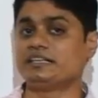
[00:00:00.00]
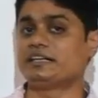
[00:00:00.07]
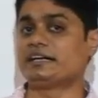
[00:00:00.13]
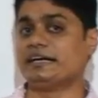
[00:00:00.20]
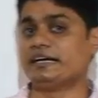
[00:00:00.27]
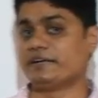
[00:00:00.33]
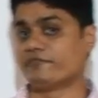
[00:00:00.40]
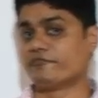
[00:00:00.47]
the
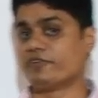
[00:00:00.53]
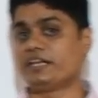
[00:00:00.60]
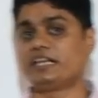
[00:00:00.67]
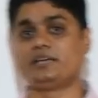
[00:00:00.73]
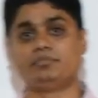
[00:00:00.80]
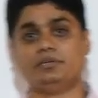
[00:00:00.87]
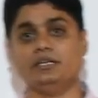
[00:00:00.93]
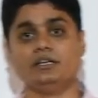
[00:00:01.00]
random
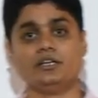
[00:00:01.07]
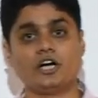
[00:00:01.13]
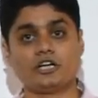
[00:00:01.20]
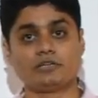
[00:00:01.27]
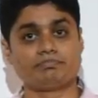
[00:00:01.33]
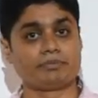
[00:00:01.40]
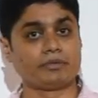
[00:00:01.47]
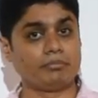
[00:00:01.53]
variable,
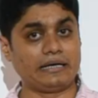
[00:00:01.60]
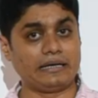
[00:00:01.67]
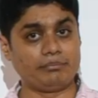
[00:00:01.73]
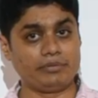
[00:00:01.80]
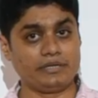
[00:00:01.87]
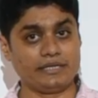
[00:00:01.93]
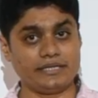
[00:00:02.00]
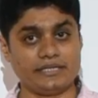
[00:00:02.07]
not
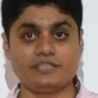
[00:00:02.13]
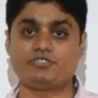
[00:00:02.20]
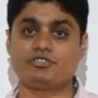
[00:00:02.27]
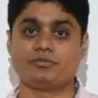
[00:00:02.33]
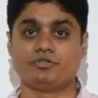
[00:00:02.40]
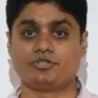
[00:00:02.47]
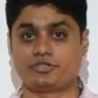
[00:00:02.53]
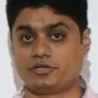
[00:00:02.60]
probability
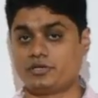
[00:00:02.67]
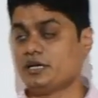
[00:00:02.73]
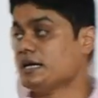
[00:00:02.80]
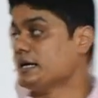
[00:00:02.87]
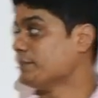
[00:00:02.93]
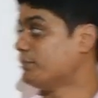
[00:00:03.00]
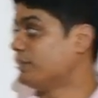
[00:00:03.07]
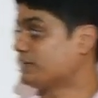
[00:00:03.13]
distribution.
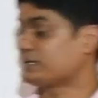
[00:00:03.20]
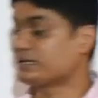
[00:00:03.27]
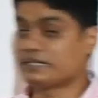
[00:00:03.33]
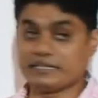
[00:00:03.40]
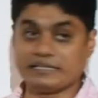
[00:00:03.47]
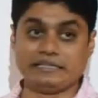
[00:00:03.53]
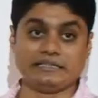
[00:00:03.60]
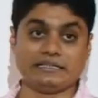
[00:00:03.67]

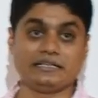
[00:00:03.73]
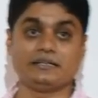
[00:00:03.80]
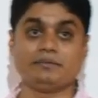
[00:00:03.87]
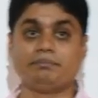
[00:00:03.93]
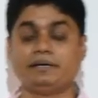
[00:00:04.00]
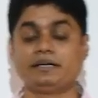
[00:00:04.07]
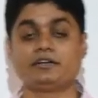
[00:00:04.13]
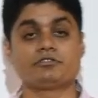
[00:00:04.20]
But here,
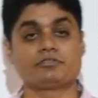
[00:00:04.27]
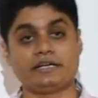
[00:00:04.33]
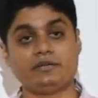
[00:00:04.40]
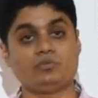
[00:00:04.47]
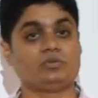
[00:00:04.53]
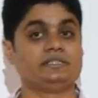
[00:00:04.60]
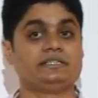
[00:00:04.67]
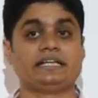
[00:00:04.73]
better to
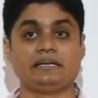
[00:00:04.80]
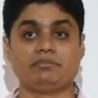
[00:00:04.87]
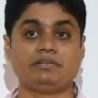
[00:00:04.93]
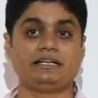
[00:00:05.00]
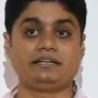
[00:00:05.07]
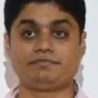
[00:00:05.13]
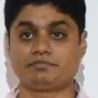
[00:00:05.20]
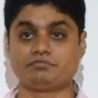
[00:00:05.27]
write one
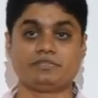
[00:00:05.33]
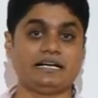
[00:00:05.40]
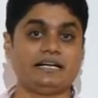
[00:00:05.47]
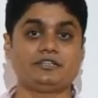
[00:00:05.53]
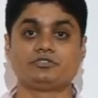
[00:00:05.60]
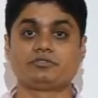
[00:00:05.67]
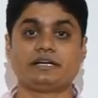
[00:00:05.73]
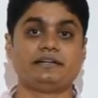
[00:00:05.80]
table and from
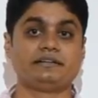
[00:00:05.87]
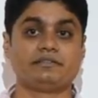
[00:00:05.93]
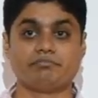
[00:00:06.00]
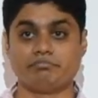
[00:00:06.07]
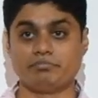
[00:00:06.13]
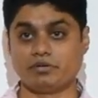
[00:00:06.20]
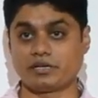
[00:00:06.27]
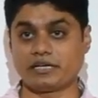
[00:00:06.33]
that you
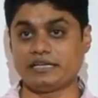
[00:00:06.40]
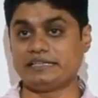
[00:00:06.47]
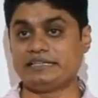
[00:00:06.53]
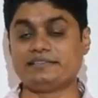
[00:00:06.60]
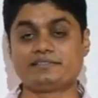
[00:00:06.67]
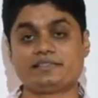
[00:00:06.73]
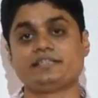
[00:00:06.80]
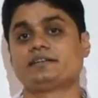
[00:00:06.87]
can
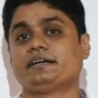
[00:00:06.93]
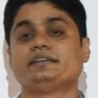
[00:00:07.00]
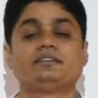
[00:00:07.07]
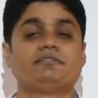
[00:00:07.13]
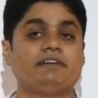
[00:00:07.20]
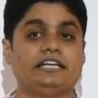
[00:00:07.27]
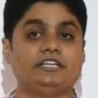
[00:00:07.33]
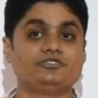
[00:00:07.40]
easily write
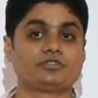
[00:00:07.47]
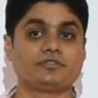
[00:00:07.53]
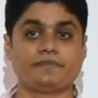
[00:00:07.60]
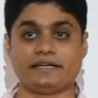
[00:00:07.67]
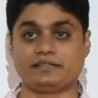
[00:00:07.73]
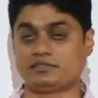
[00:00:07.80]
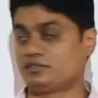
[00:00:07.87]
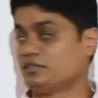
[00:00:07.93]
the values
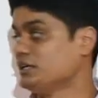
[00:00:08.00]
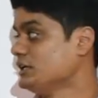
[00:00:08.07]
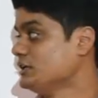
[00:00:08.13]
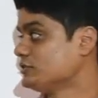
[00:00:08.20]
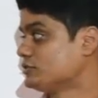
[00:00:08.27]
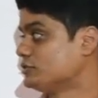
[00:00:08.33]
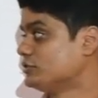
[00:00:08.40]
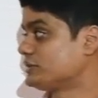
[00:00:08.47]
of x.
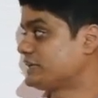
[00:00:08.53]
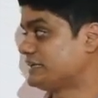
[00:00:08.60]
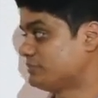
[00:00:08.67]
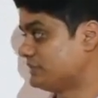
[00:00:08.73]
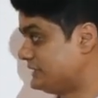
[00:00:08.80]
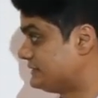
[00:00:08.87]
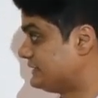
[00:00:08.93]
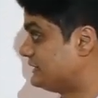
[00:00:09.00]
So
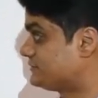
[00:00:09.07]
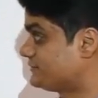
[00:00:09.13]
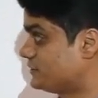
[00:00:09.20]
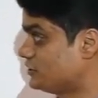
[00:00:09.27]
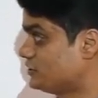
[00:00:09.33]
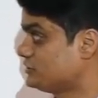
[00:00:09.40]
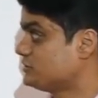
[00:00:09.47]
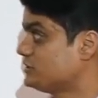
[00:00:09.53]
table is as
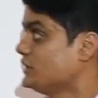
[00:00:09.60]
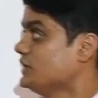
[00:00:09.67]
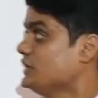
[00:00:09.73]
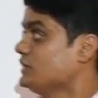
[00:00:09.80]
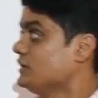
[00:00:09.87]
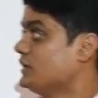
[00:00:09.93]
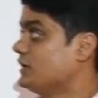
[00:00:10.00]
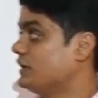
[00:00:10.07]
follows.
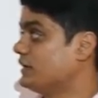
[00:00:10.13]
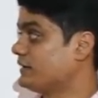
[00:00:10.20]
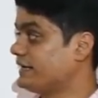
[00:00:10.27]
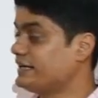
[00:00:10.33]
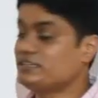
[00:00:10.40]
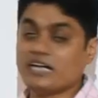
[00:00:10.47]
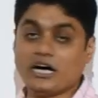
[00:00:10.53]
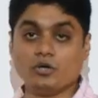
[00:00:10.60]

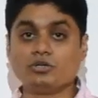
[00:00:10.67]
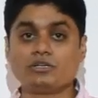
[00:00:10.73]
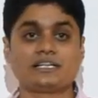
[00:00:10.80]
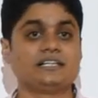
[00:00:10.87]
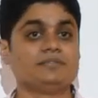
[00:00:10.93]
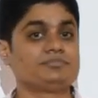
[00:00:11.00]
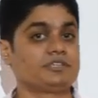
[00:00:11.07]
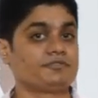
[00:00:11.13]
Write the
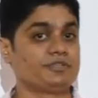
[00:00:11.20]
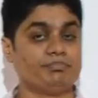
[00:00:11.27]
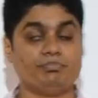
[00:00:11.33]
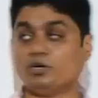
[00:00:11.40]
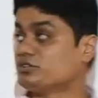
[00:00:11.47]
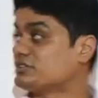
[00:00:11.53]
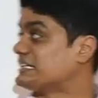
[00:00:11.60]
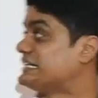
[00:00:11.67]
outcomes of the
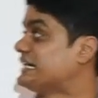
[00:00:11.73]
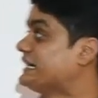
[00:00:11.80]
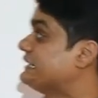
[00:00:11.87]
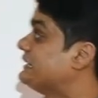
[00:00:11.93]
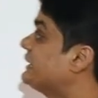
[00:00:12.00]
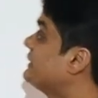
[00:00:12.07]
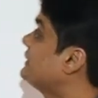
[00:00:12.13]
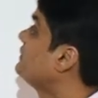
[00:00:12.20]
both
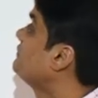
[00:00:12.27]
die